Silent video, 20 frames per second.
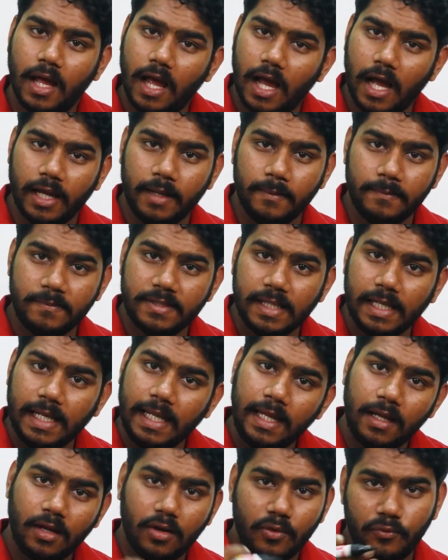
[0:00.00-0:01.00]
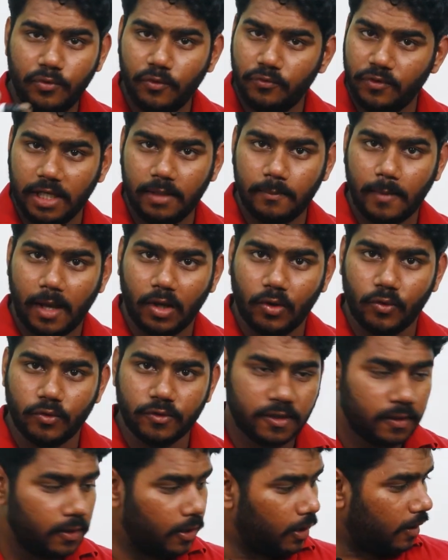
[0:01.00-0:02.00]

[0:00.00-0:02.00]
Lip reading: I am selling 15 mangoes.